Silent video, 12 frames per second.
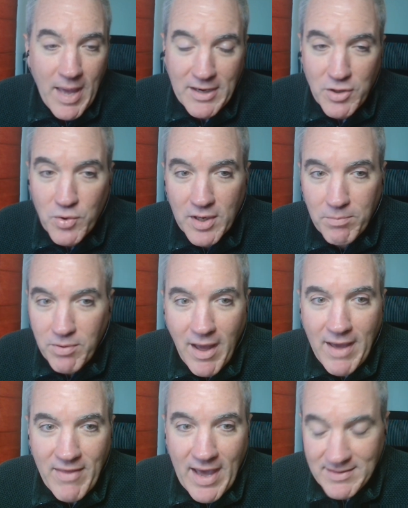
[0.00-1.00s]
and you can
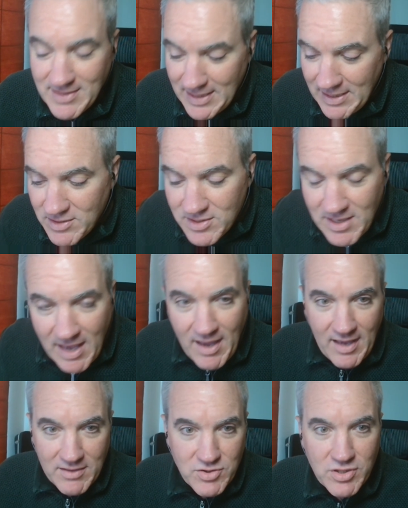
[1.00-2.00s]
apply that to each
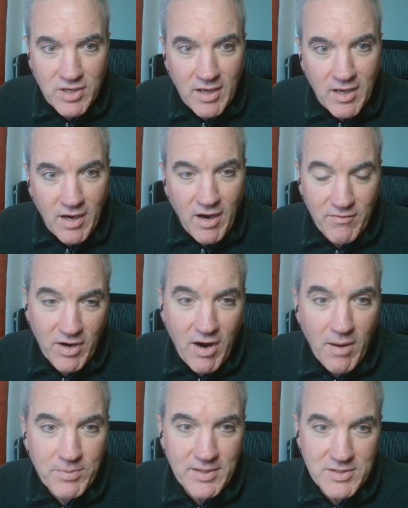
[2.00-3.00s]
stage of a
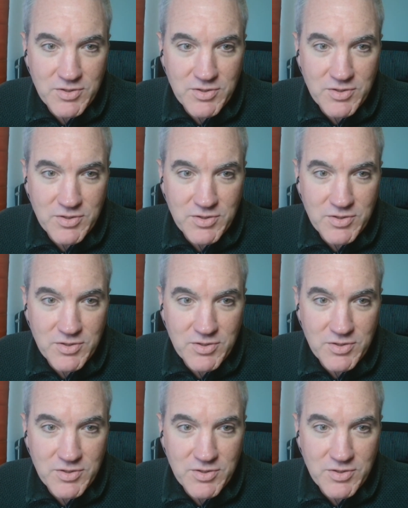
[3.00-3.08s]
company's